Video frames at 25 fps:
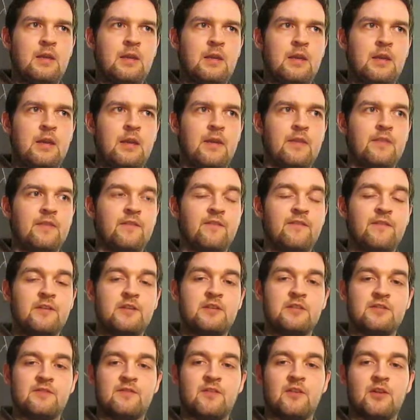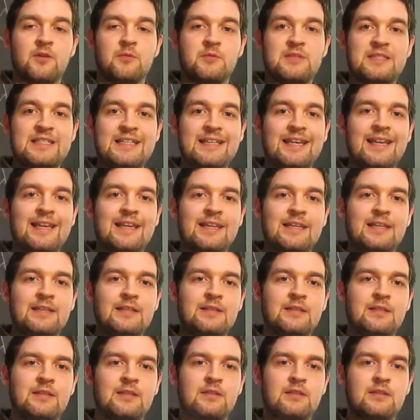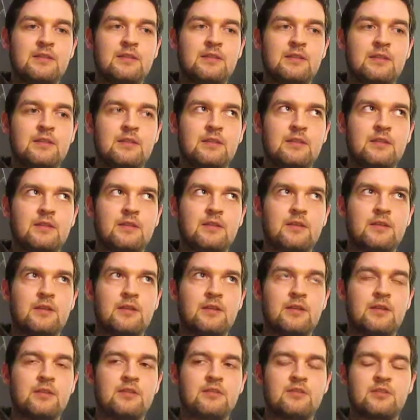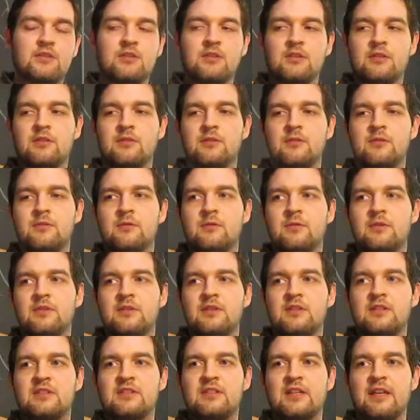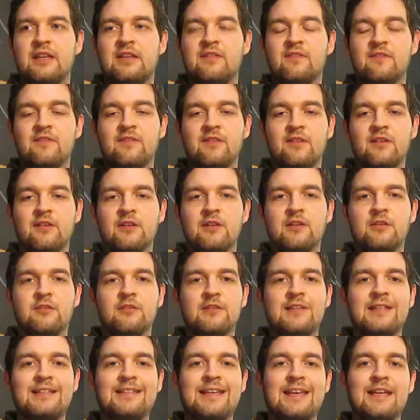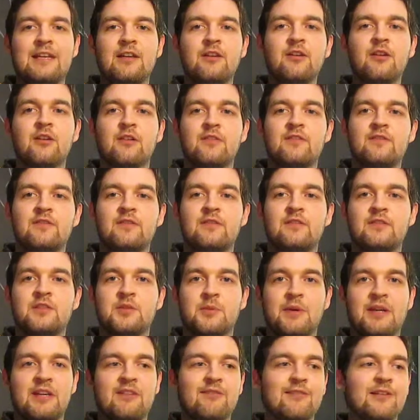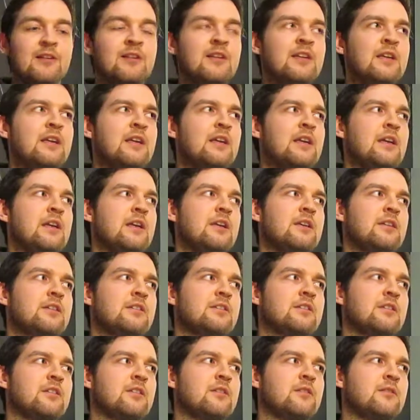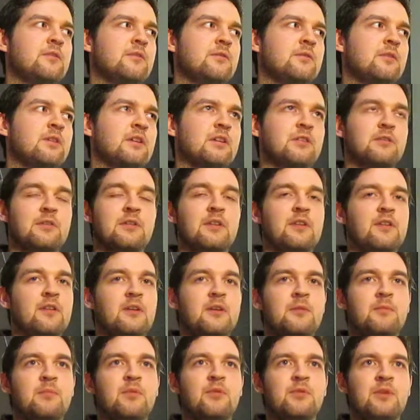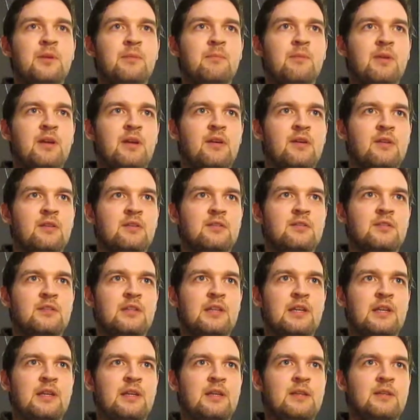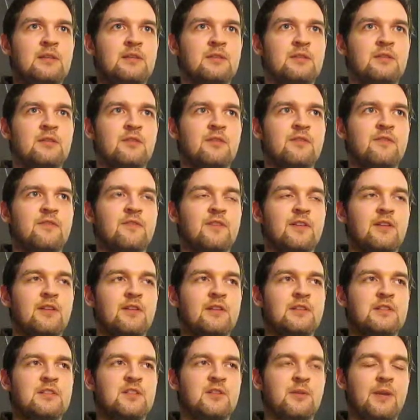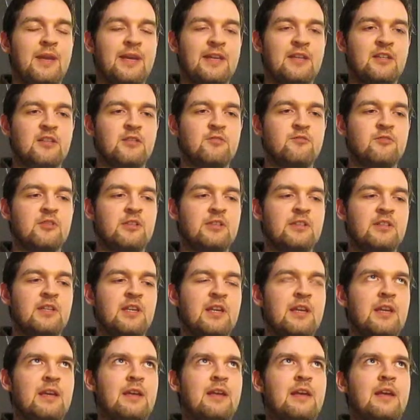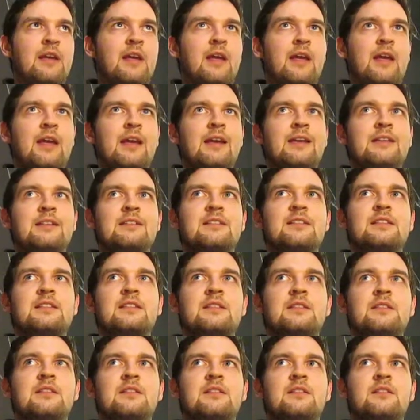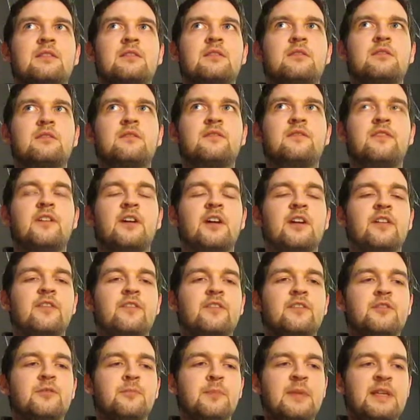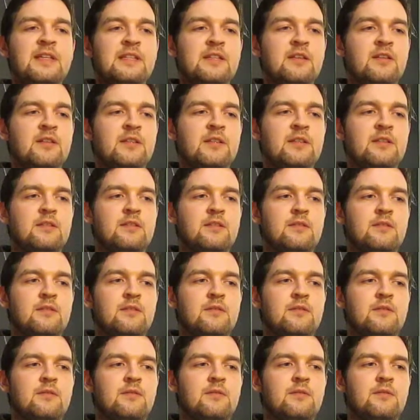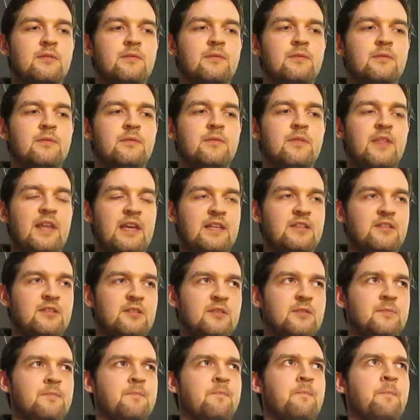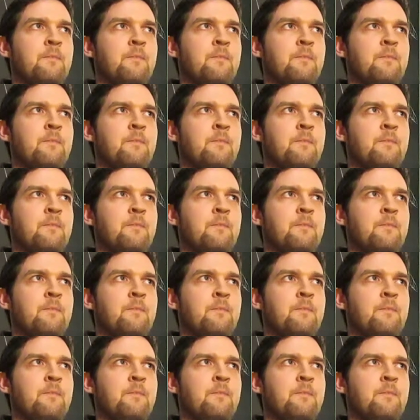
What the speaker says: and the first flight was delayed, so the second flight had already taken off to Ankara. So I got another boarding pass and got a flight to Ankara at 5 to midnight their time.